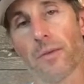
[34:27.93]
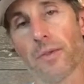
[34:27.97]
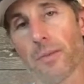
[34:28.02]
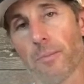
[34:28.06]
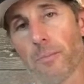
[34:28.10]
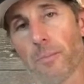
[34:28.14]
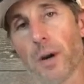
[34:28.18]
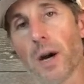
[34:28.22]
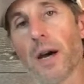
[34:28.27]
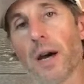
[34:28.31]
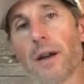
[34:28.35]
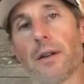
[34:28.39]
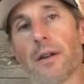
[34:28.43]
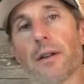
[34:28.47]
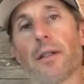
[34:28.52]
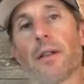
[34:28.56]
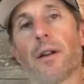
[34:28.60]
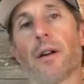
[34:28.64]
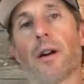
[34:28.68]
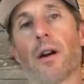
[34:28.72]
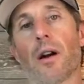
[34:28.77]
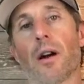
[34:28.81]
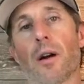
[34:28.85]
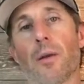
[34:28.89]
But
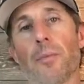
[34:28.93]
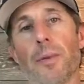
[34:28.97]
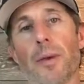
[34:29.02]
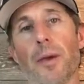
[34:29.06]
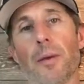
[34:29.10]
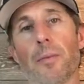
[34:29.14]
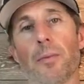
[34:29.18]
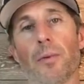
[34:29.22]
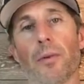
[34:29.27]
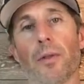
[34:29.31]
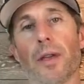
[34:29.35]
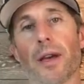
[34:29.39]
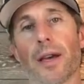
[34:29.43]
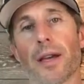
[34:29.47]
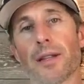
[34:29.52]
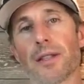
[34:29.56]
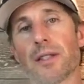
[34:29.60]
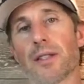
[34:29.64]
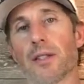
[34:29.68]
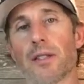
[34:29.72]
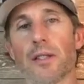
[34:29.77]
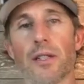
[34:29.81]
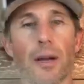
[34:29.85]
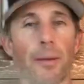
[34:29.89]
there are people that
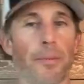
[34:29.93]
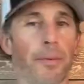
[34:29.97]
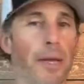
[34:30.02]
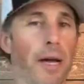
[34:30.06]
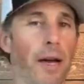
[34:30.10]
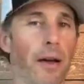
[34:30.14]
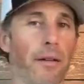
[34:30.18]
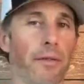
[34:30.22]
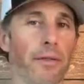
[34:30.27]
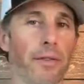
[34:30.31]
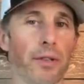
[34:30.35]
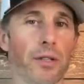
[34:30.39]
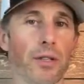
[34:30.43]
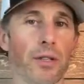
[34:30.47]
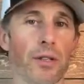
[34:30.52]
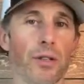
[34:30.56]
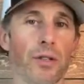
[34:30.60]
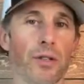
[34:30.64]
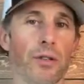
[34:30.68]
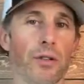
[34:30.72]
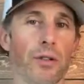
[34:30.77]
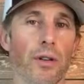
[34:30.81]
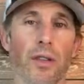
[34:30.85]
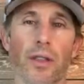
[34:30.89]
stepped out of this
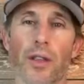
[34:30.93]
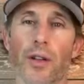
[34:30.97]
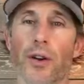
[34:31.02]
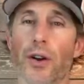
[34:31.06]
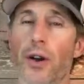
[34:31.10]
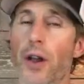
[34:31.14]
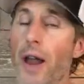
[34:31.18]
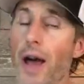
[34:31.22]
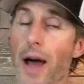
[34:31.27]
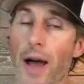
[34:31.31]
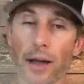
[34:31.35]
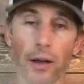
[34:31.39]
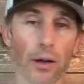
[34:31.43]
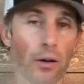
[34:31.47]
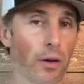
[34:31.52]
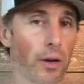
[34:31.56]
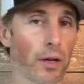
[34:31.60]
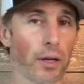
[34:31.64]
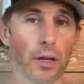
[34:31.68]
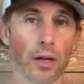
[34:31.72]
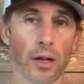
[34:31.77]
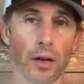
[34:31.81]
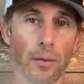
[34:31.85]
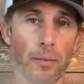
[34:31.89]
industry that are not going
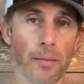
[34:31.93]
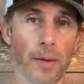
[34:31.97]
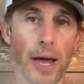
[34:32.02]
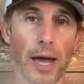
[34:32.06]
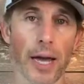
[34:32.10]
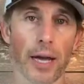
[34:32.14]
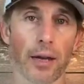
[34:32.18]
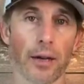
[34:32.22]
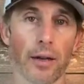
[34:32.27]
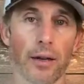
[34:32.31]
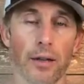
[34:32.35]
to come back.